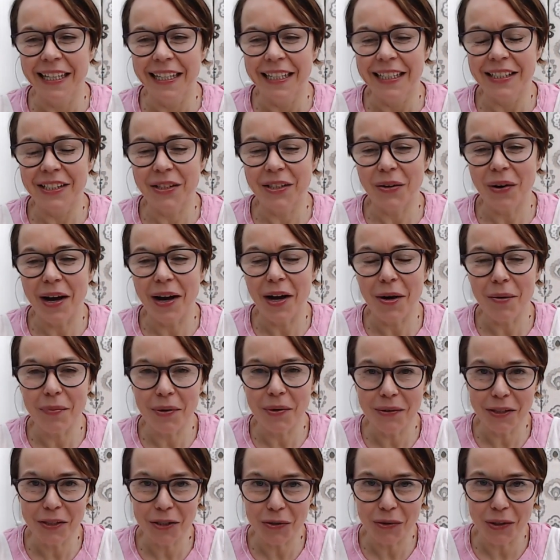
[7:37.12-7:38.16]
So I hope
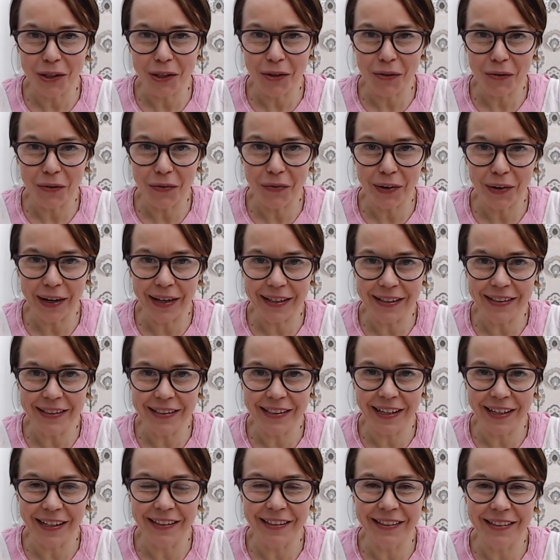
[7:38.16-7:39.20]
you enjoy your
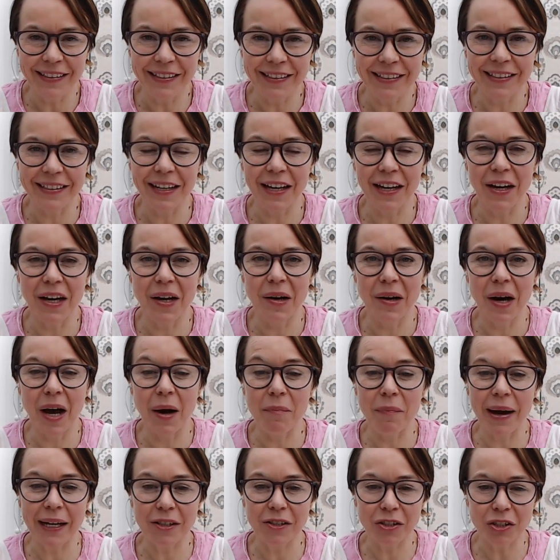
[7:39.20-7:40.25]
frankincense. A
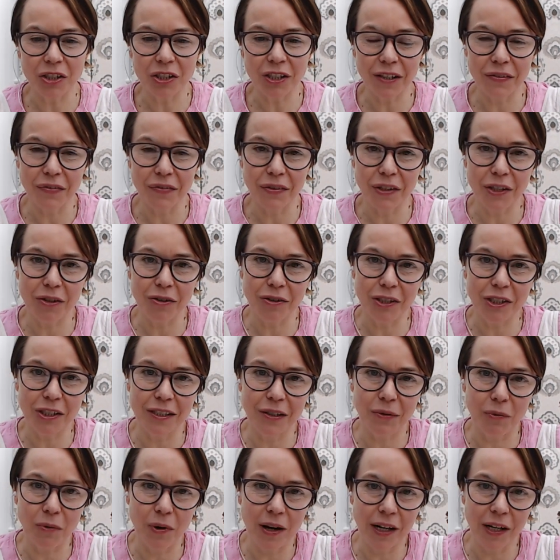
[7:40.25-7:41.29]
mantra for you
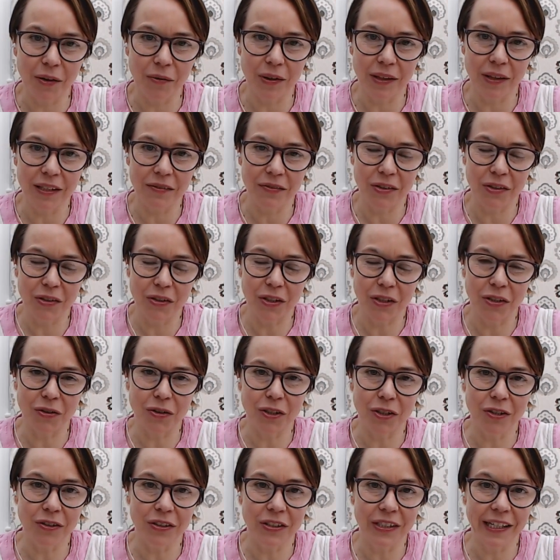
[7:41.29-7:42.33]
to work with as you're
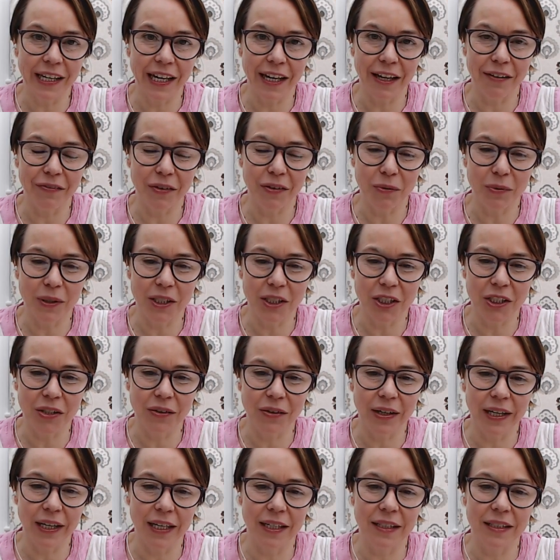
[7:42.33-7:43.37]
using it, if you wish to,
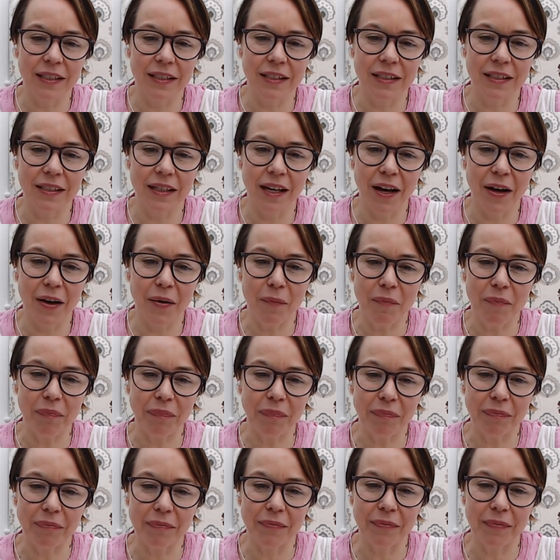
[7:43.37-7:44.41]
is
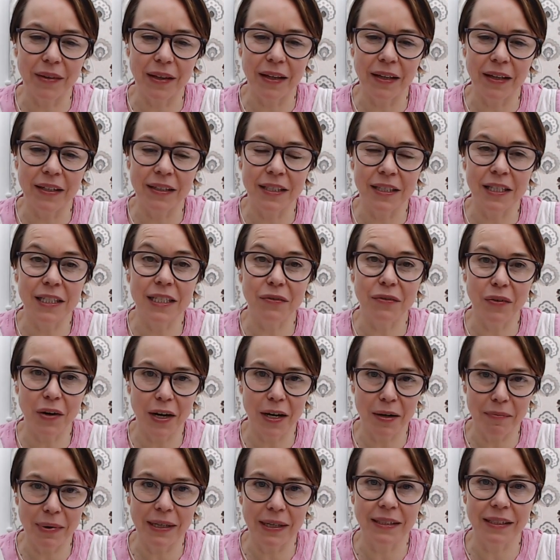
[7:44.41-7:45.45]
the
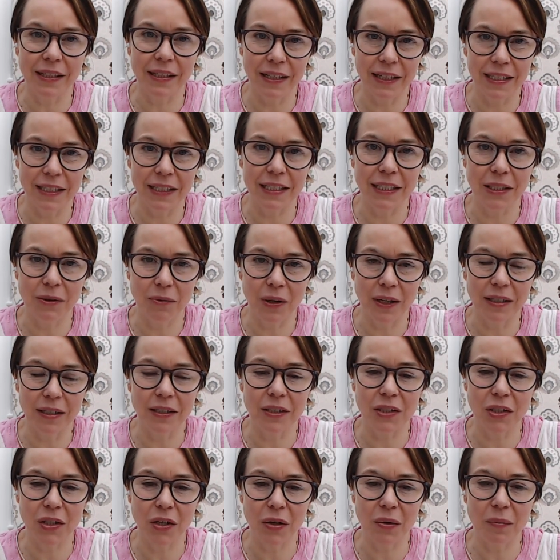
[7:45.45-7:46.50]
divine masculinity one.
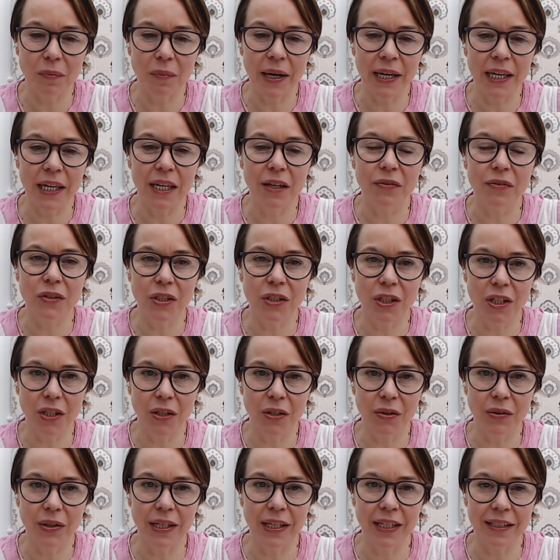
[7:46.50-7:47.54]
So my gift to
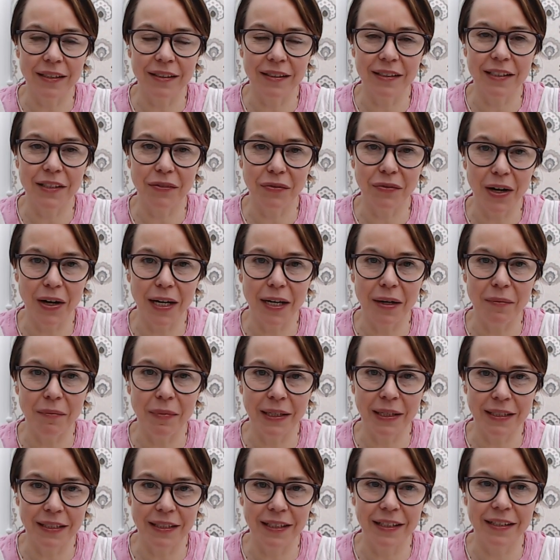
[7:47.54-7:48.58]
you is divine
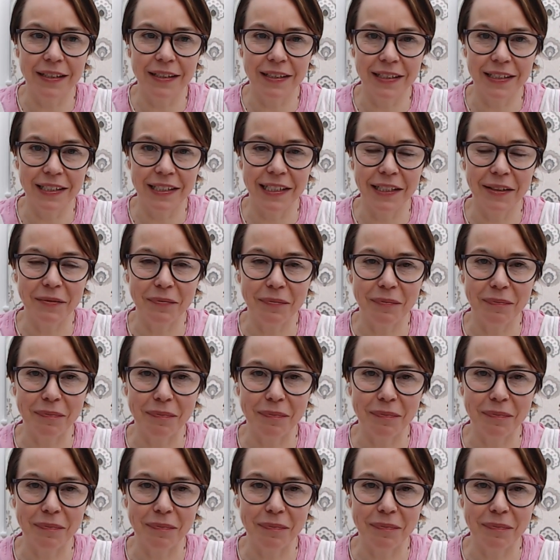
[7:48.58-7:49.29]
masculinity.